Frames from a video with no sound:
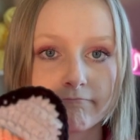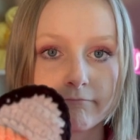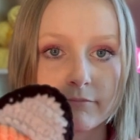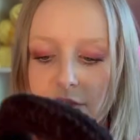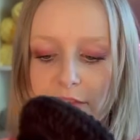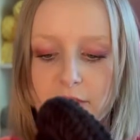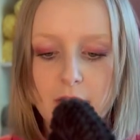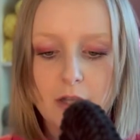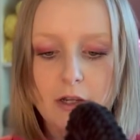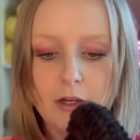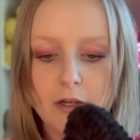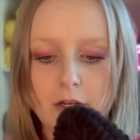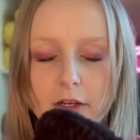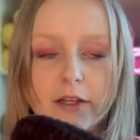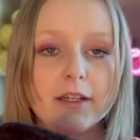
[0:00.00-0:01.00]
So
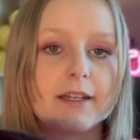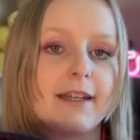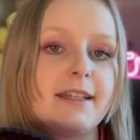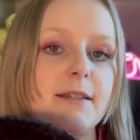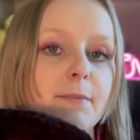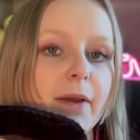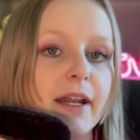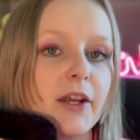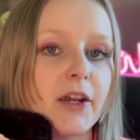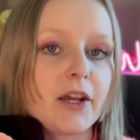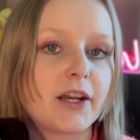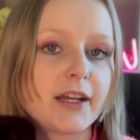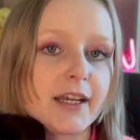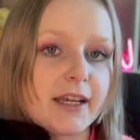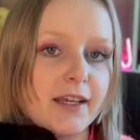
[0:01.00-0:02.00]
this
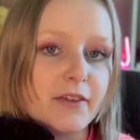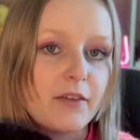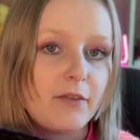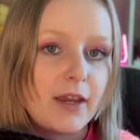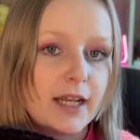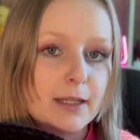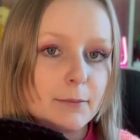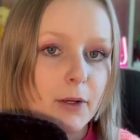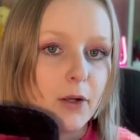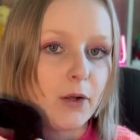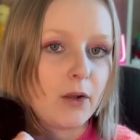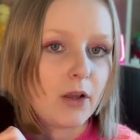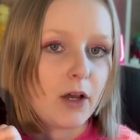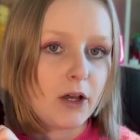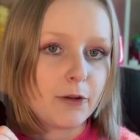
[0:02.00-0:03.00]
pattern is
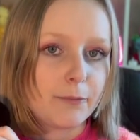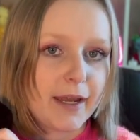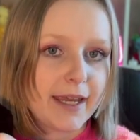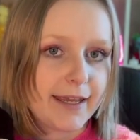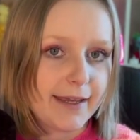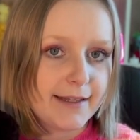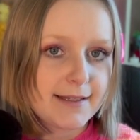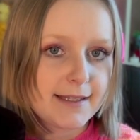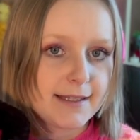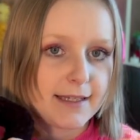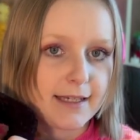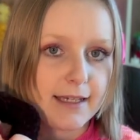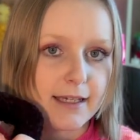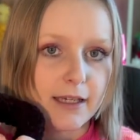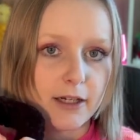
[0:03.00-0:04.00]
available on my
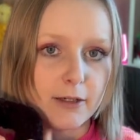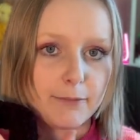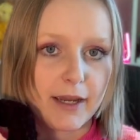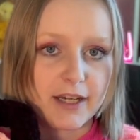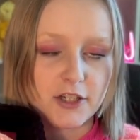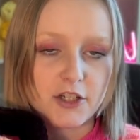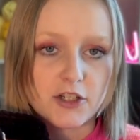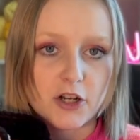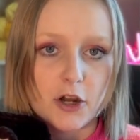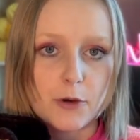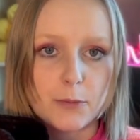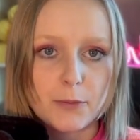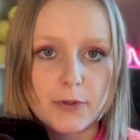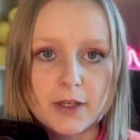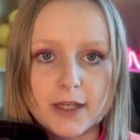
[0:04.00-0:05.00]
Etsy, on my
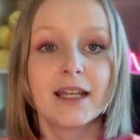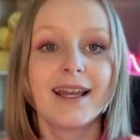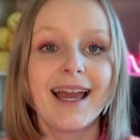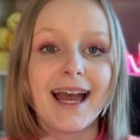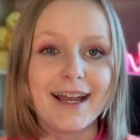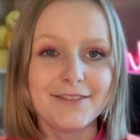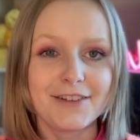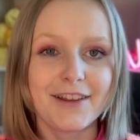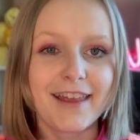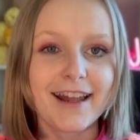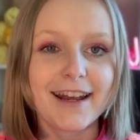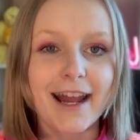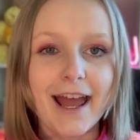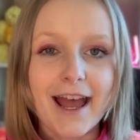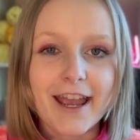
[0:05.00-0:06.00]
shop. After
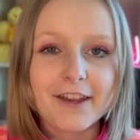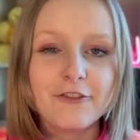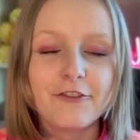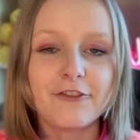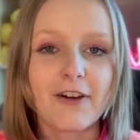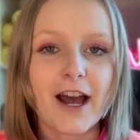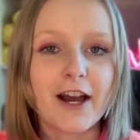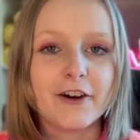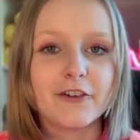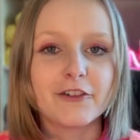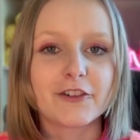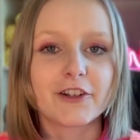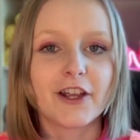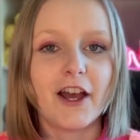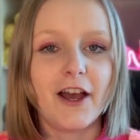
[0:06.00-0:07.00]
that, I
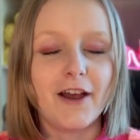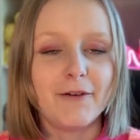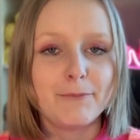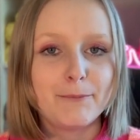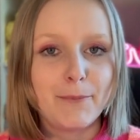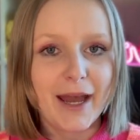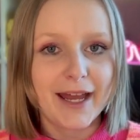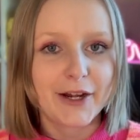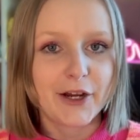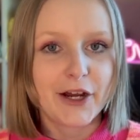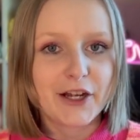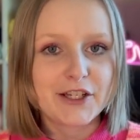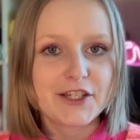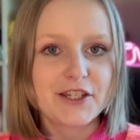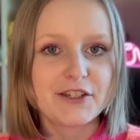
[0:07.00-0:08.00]
found
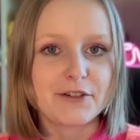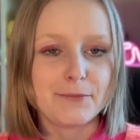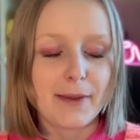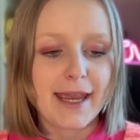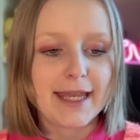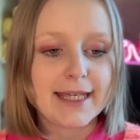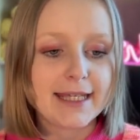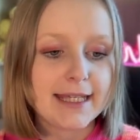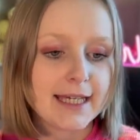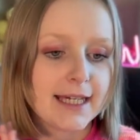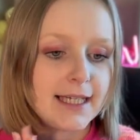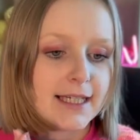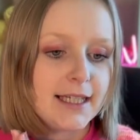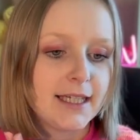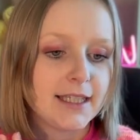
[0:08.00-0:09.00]
patterns to make
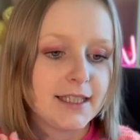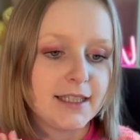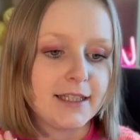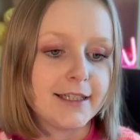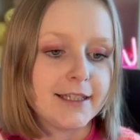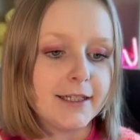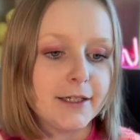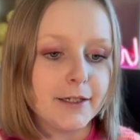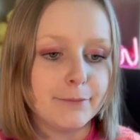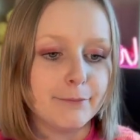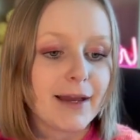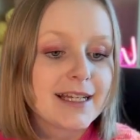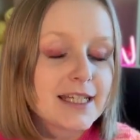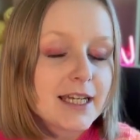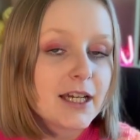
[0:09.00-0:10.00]
the
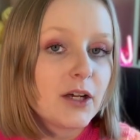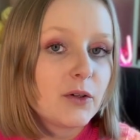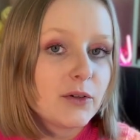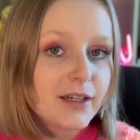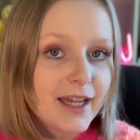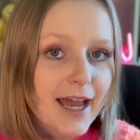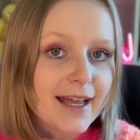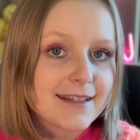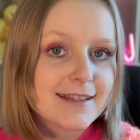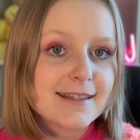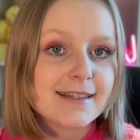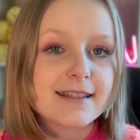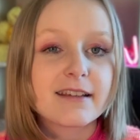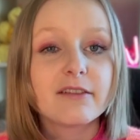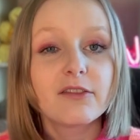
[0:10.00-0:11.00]
magical
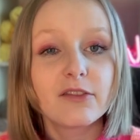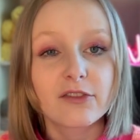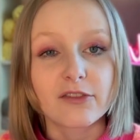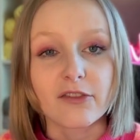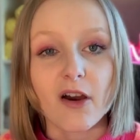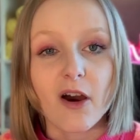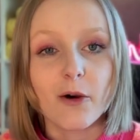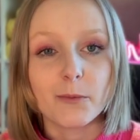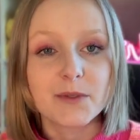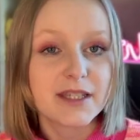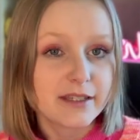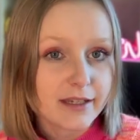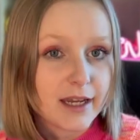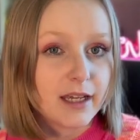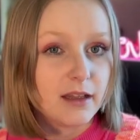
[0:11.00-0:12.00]
cats from
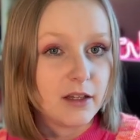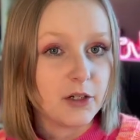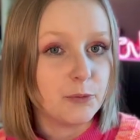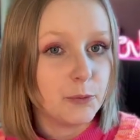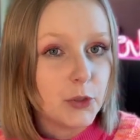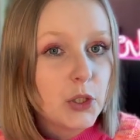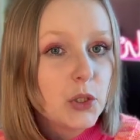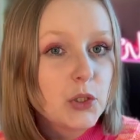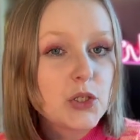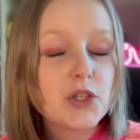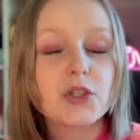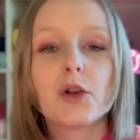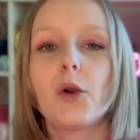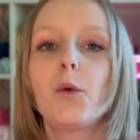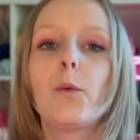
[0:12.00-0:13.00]
Sailor Moon,
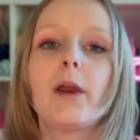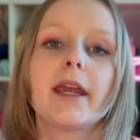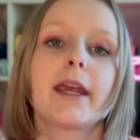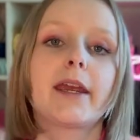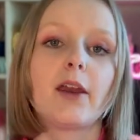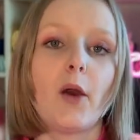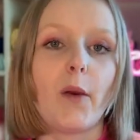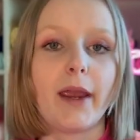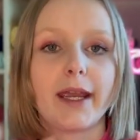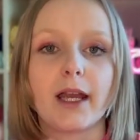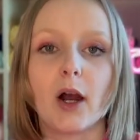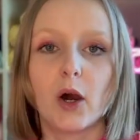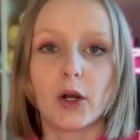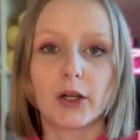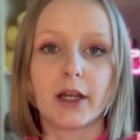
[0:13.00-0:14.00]
so we're going
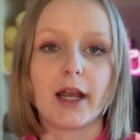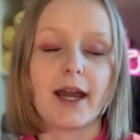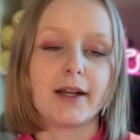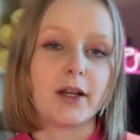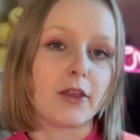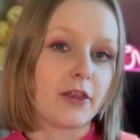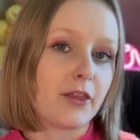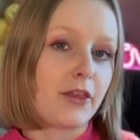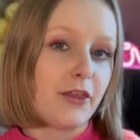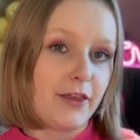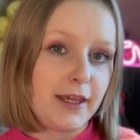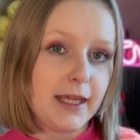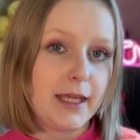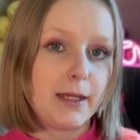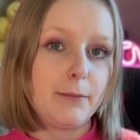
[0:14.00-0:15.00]
on another
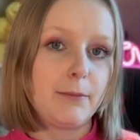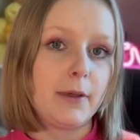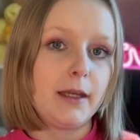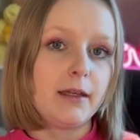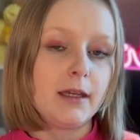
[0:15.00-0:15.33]
theme,